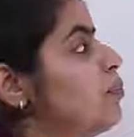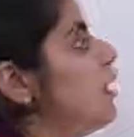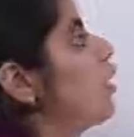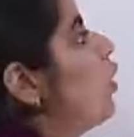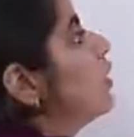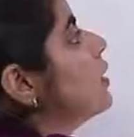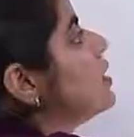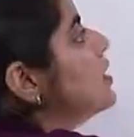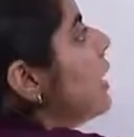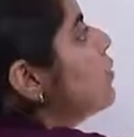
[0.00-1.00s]
being on the
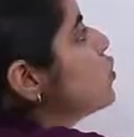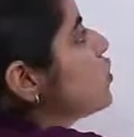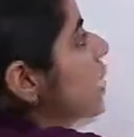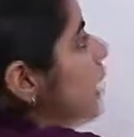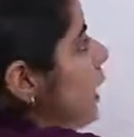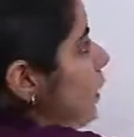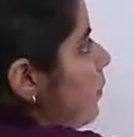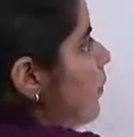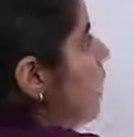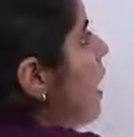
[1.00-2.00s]
same straight line.
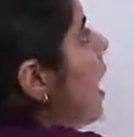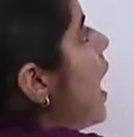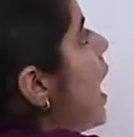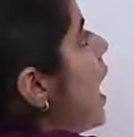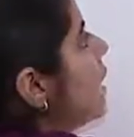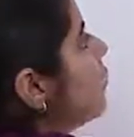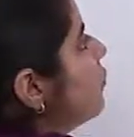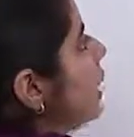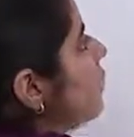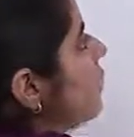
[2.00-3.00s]
And if
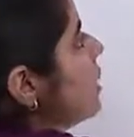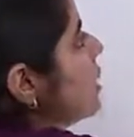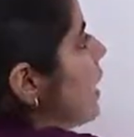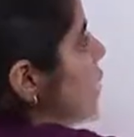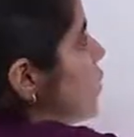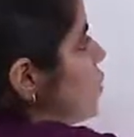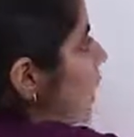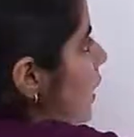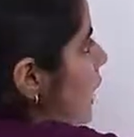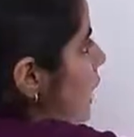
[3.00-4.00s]
they are on the same
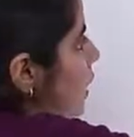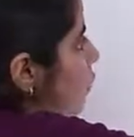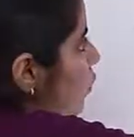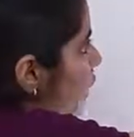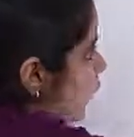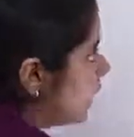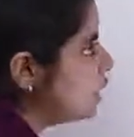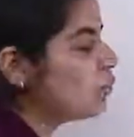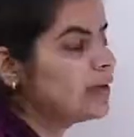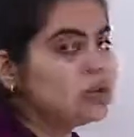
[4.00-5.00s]
straight line, what can
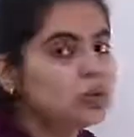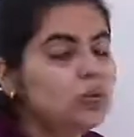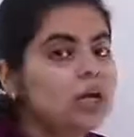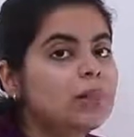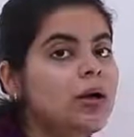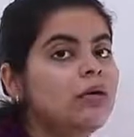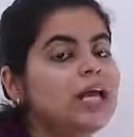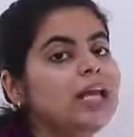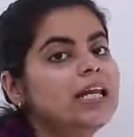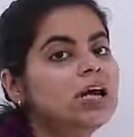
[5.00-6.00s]
you conclude about
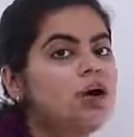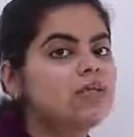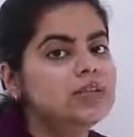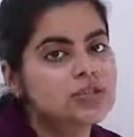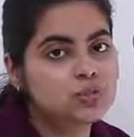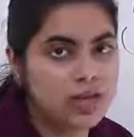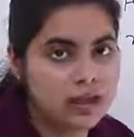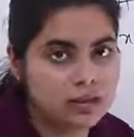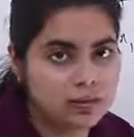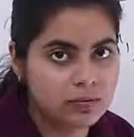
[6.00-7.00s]
area of this
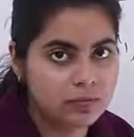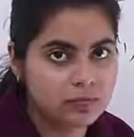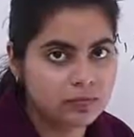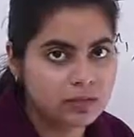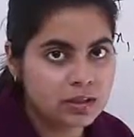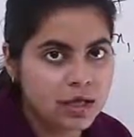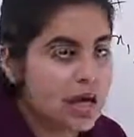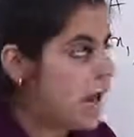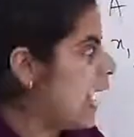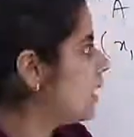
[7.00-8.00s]
triangle?
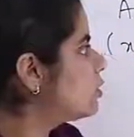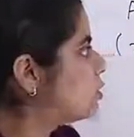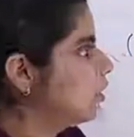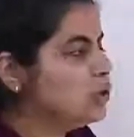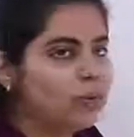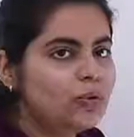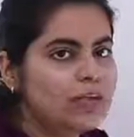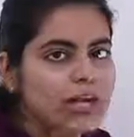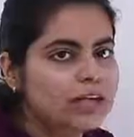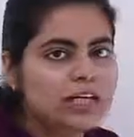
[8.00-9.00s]
Actually, no
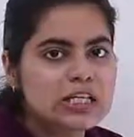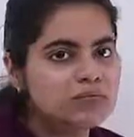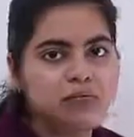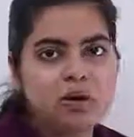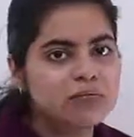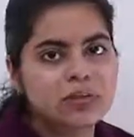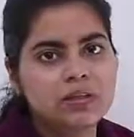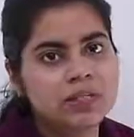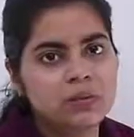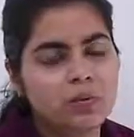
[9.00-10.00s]
triangle is formed with
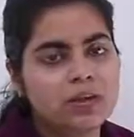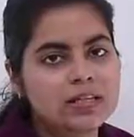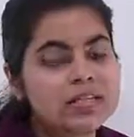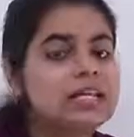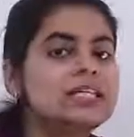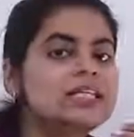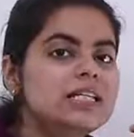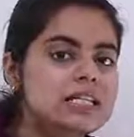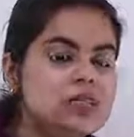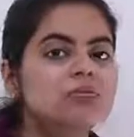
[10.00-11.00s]
these points.
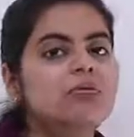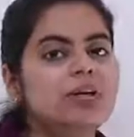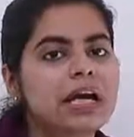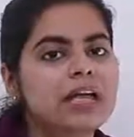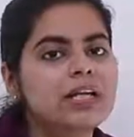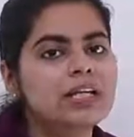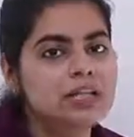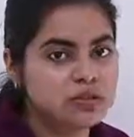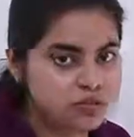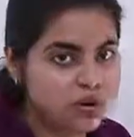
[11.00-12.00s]
Since no triangle
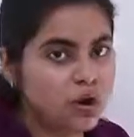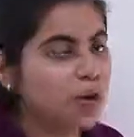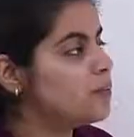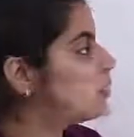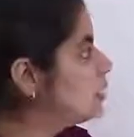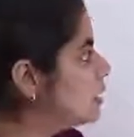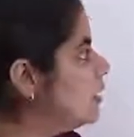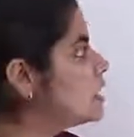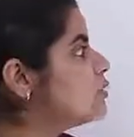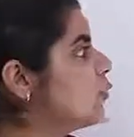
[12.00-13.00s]
is formed with
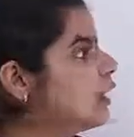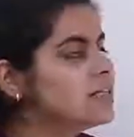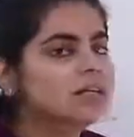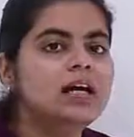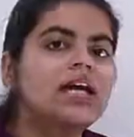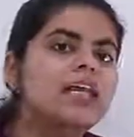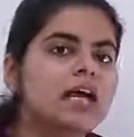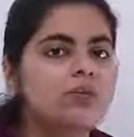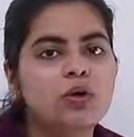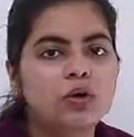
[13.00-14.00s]
these points, the area
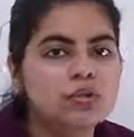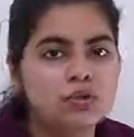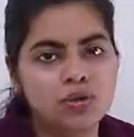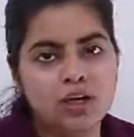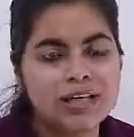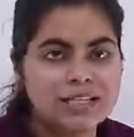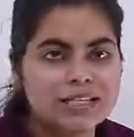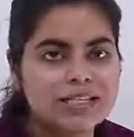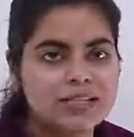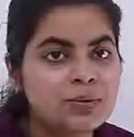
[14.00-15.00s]
would also not
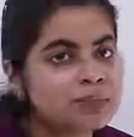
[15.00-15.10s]
exist.